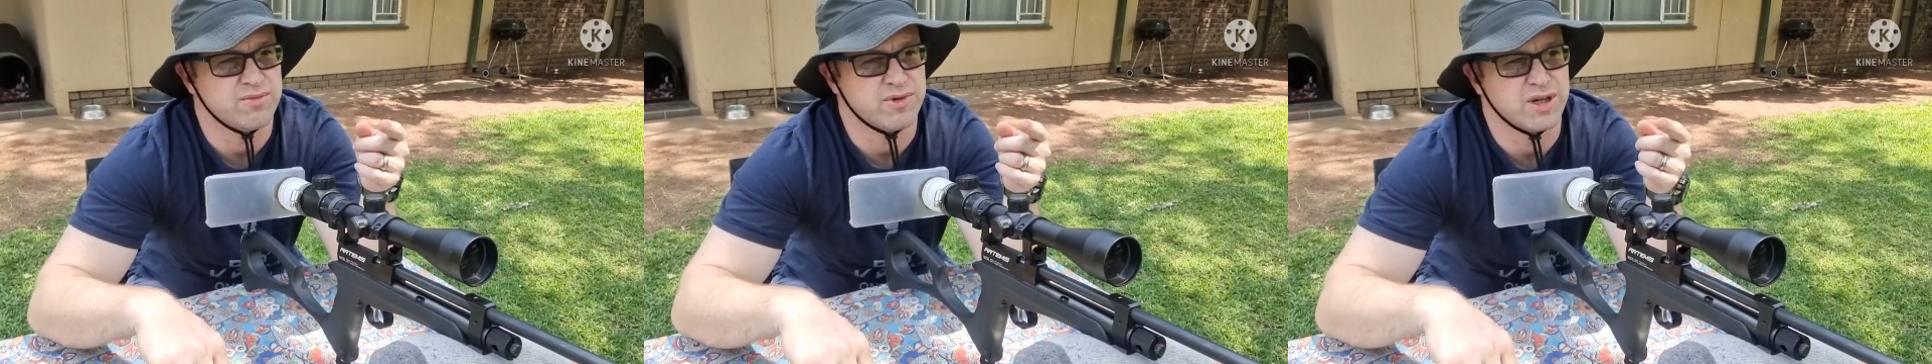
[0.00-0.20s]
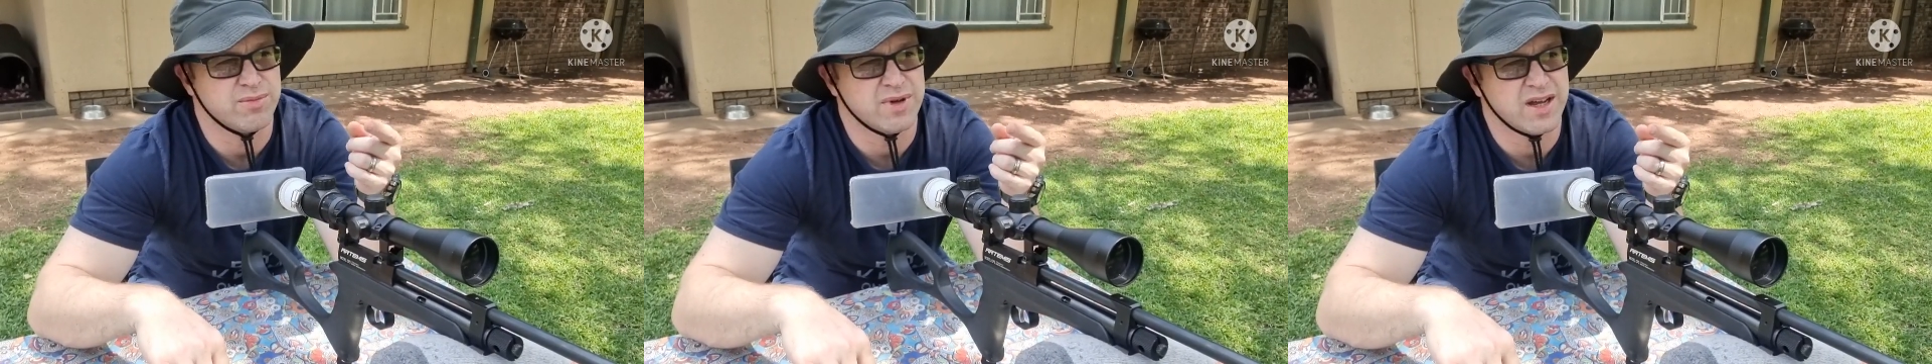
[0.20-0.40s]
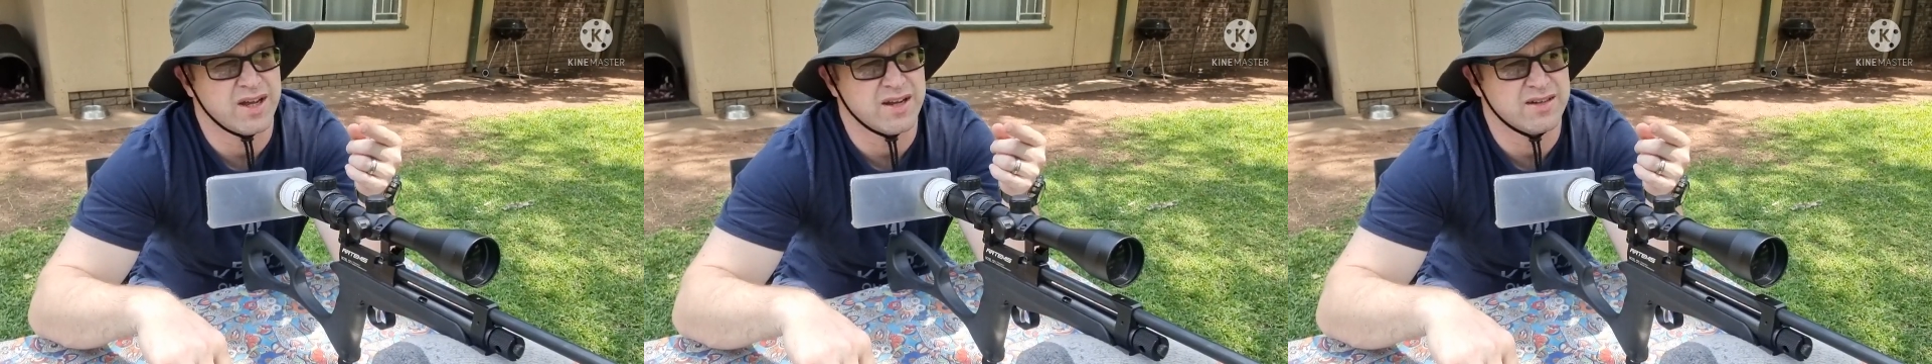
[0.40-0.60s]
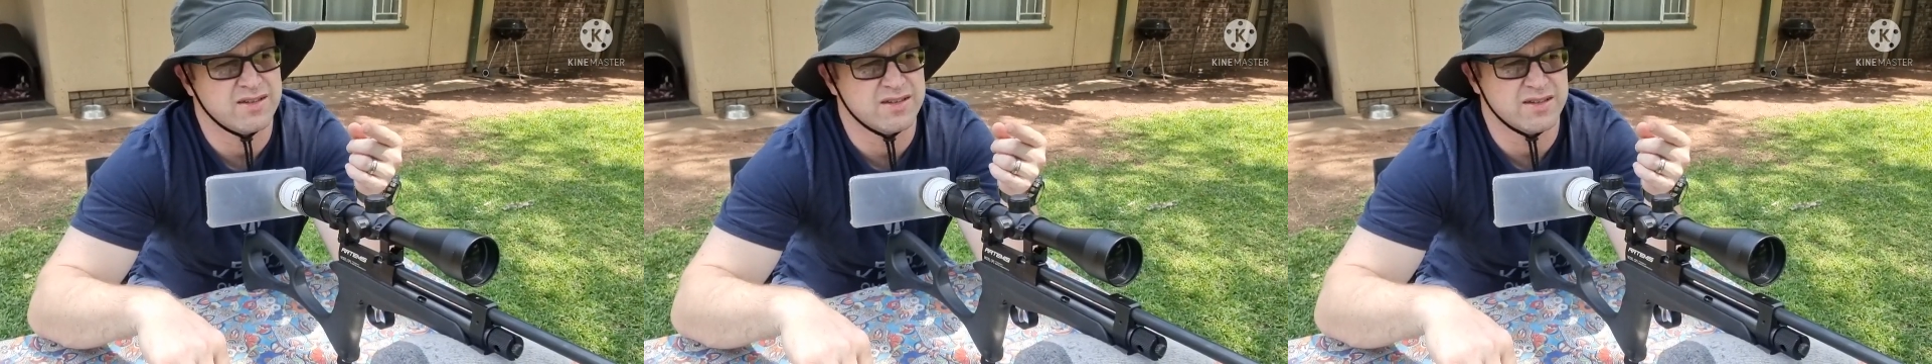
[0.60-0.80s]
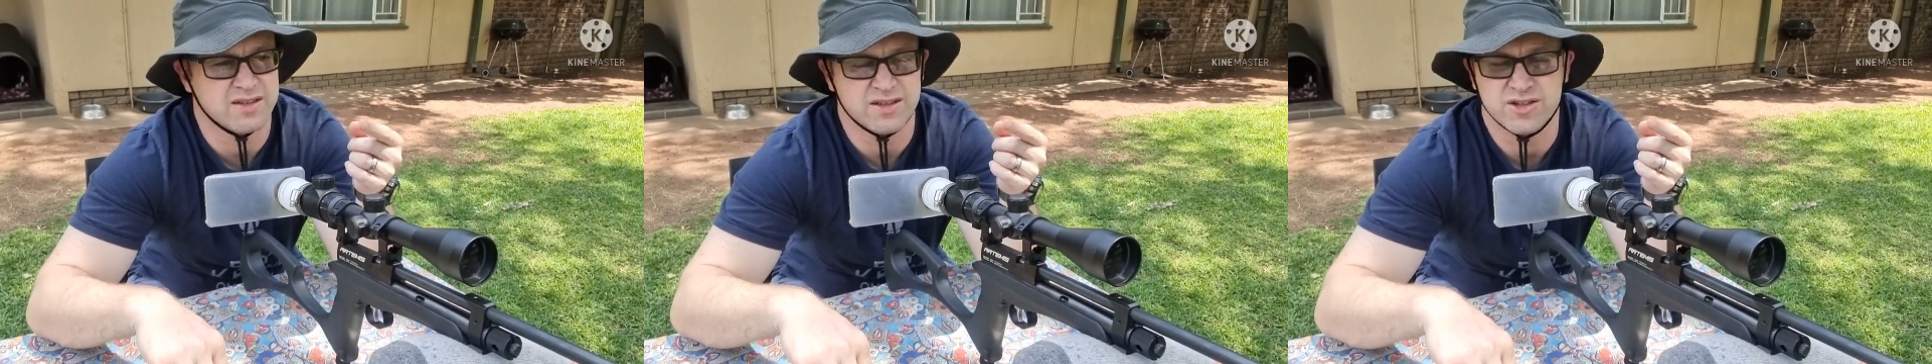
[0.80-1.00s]
We're about
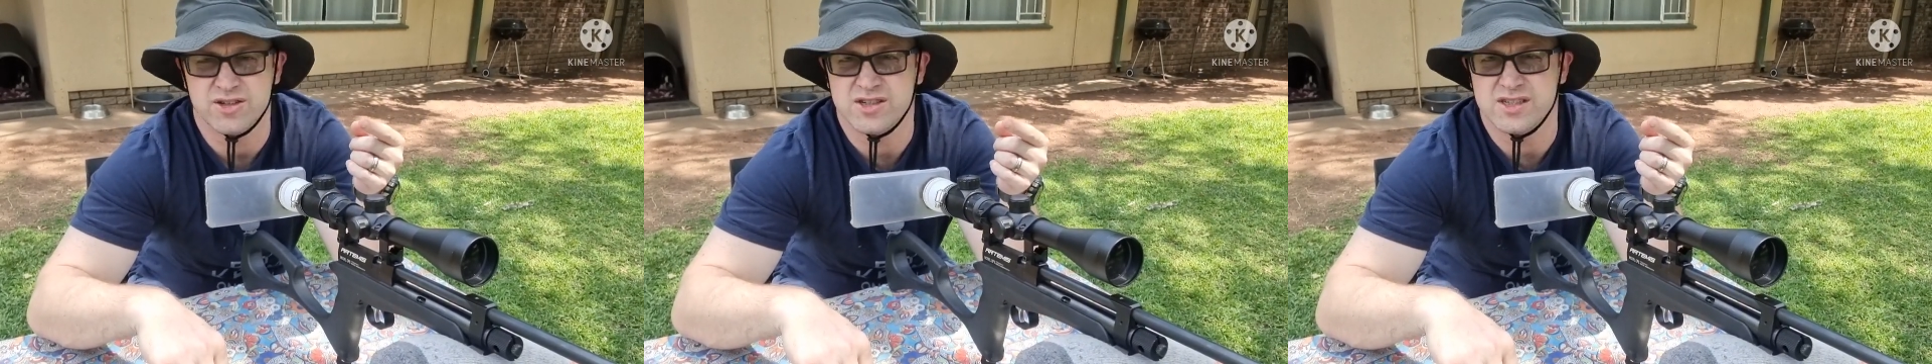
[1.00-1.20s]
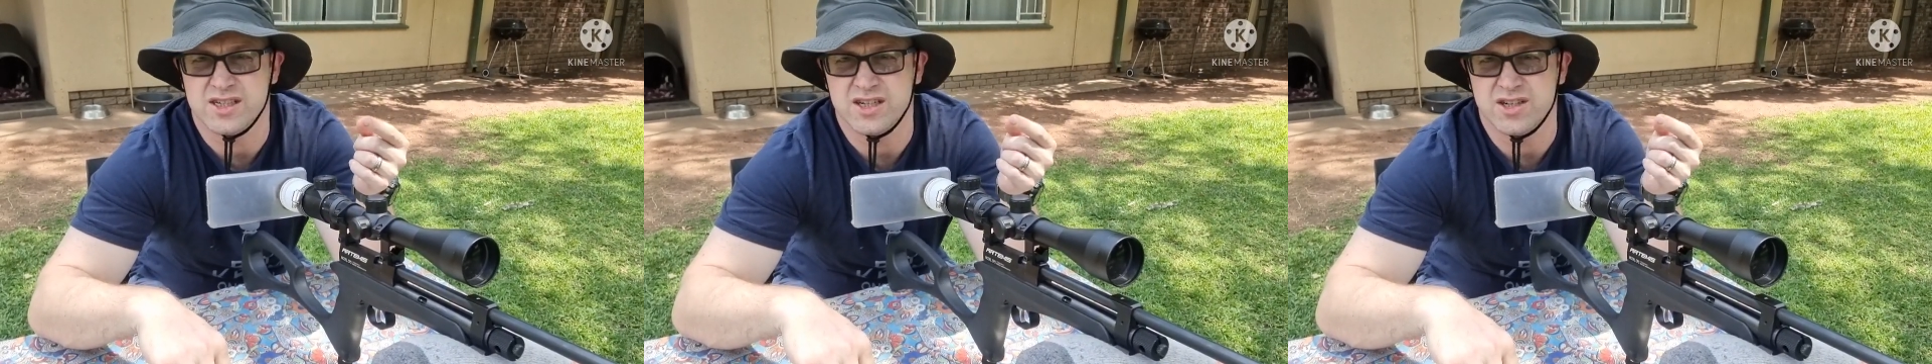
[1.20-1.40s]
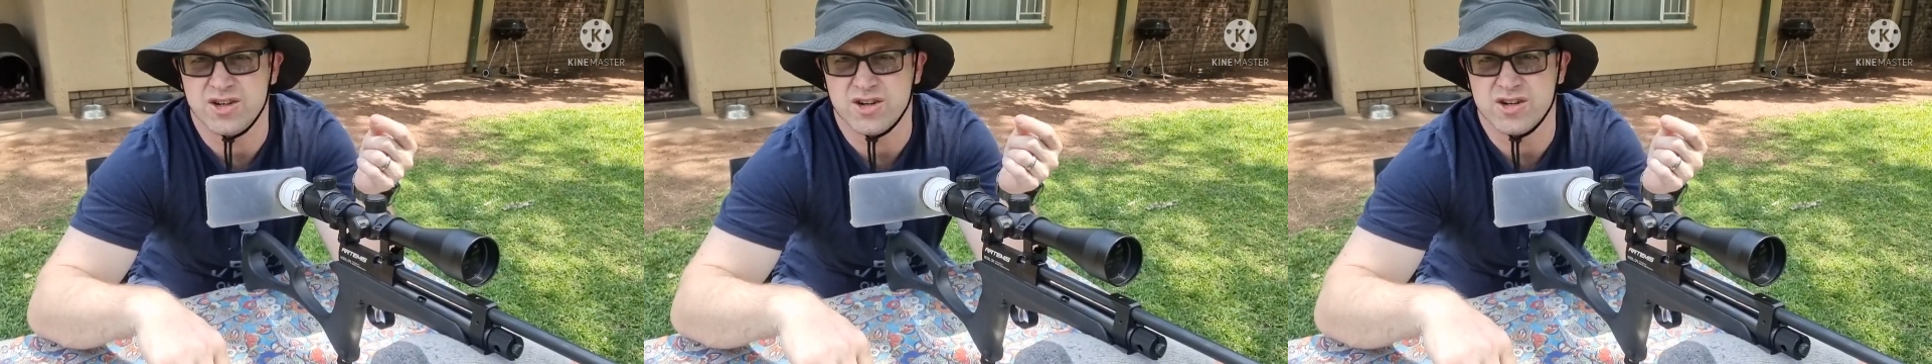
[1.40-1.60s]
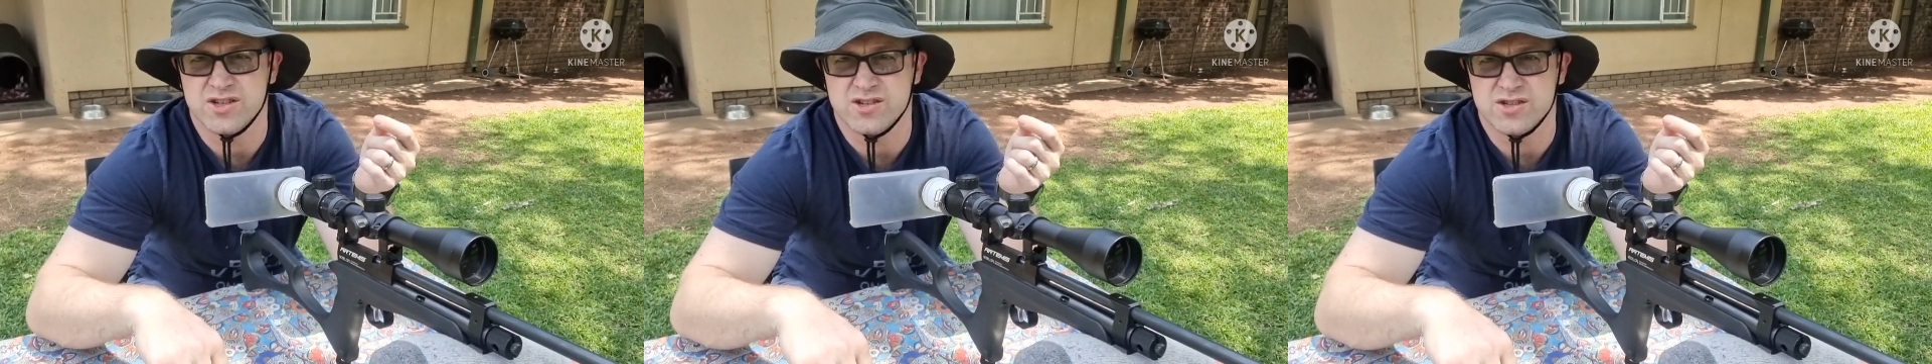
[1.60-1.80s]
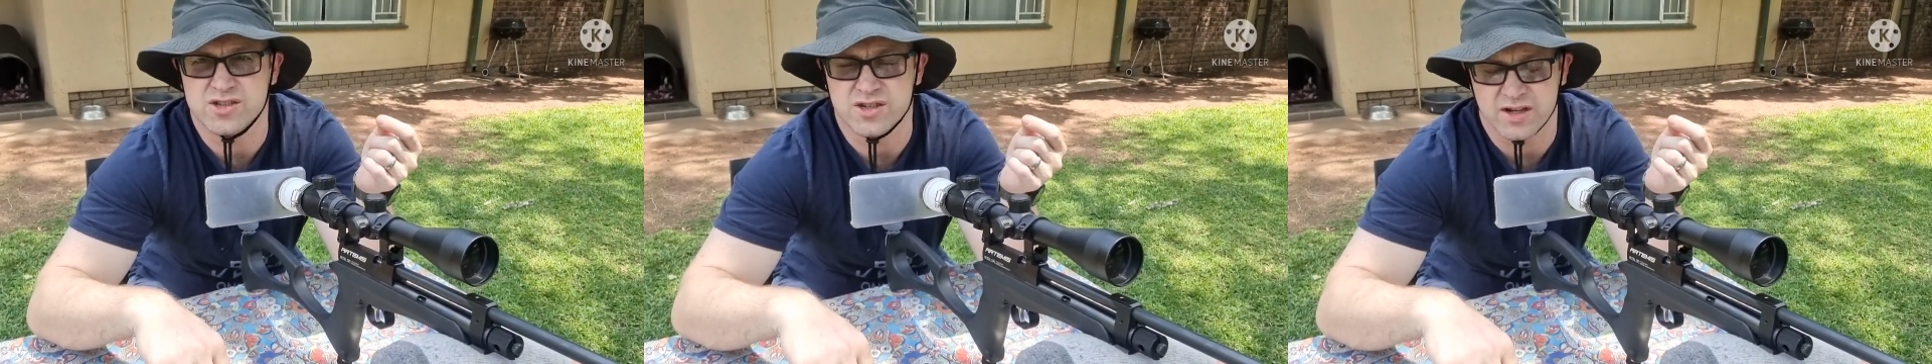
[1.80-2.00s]
13
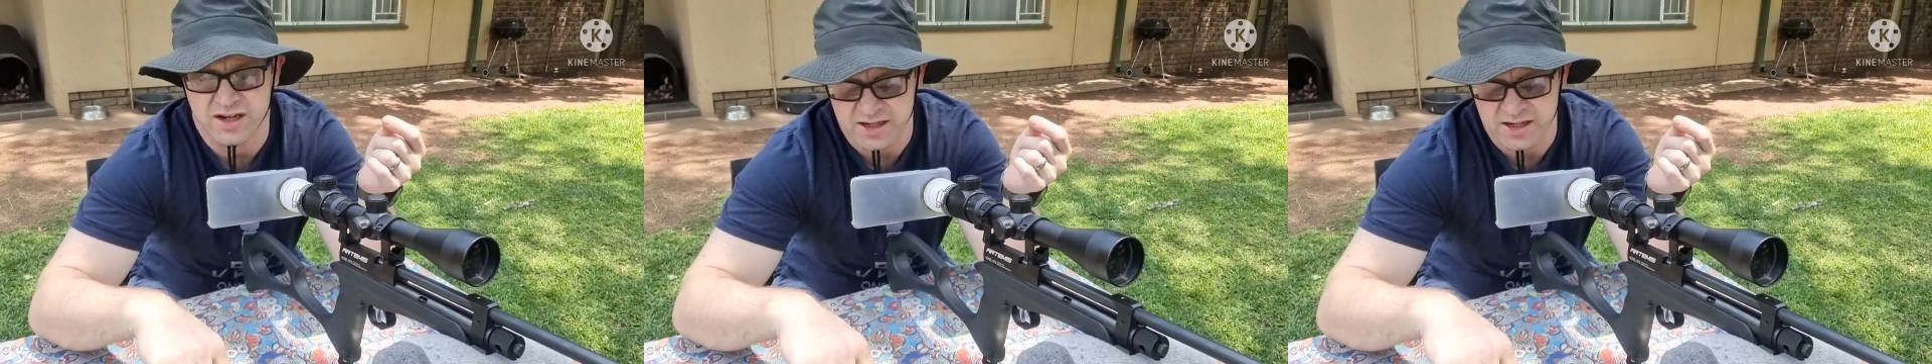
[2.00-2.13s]
yards or so